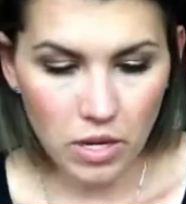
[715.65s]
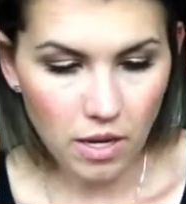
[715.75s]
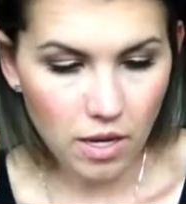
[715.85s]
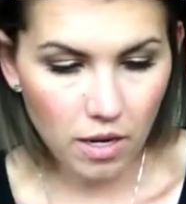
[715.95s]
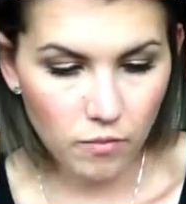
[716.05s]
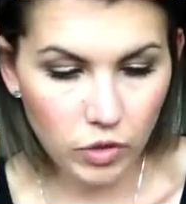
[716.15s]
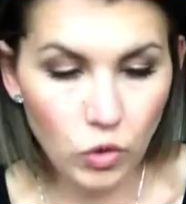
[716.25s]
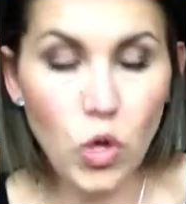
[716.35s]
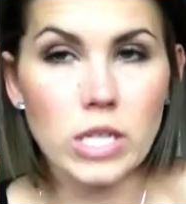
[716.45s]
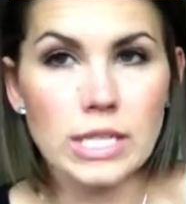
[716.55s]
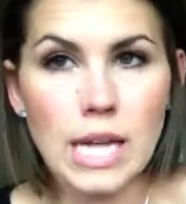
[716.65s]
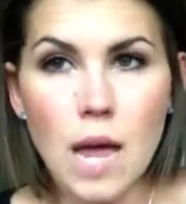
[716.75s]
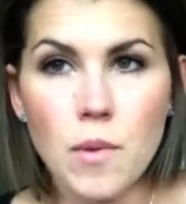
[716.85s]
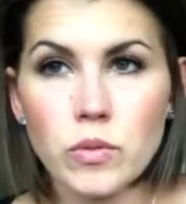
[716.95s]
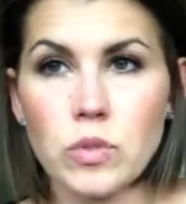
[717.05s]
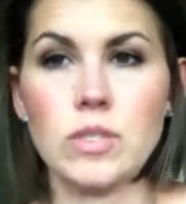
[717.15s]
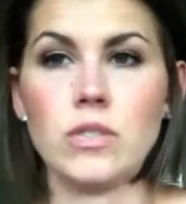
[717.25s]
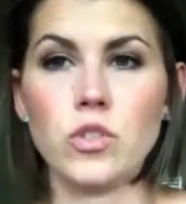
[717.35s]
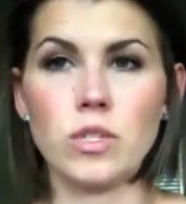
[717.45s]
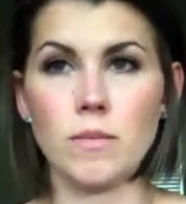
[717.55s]
For the longest time I was using
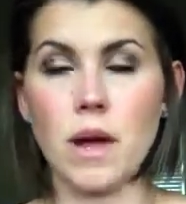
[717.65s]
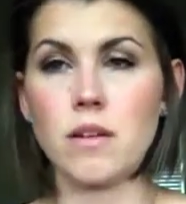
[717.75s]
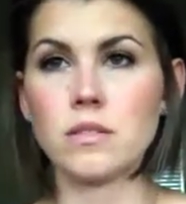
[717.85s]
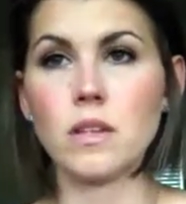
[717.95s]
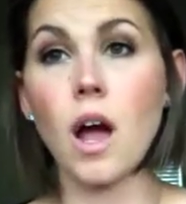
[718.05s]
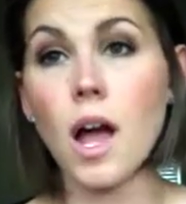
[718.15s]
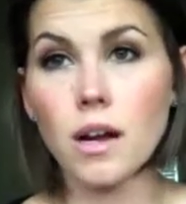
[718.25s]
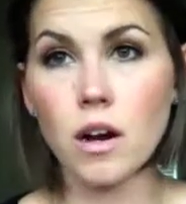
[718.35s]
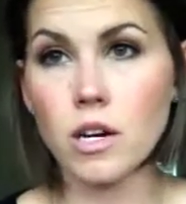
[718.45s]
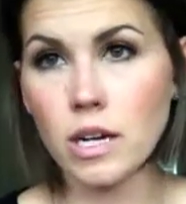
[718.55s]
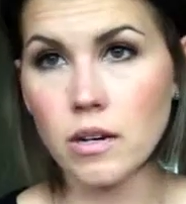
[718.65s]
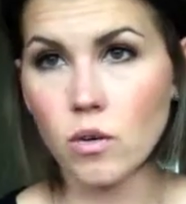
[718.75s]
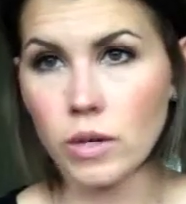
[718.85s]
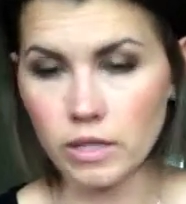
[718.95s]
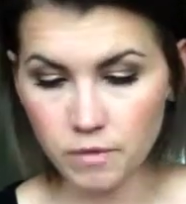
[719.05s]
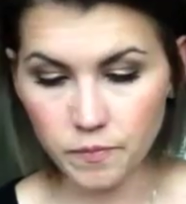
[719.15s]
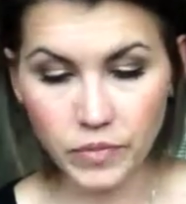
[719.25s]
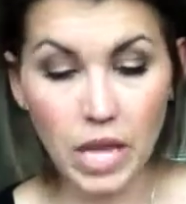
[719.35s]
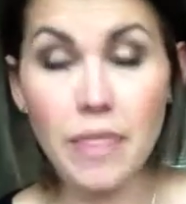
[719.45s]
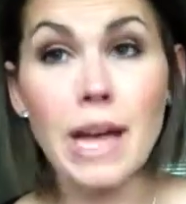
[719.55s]
Josie Maran's argan oil,
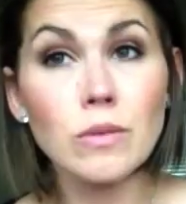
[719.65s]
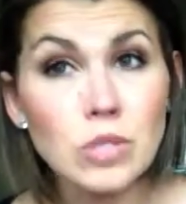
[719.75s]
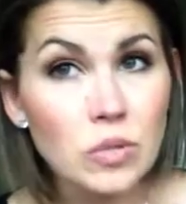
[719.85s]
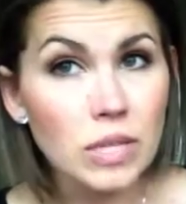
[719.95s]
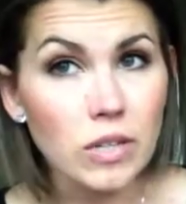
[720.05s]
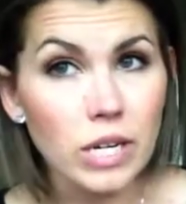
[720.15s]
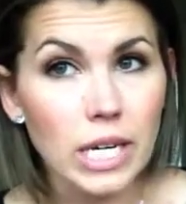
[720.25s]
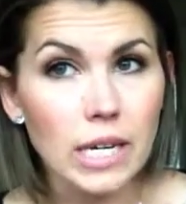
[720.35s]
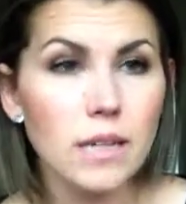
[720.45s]
and that was doing great.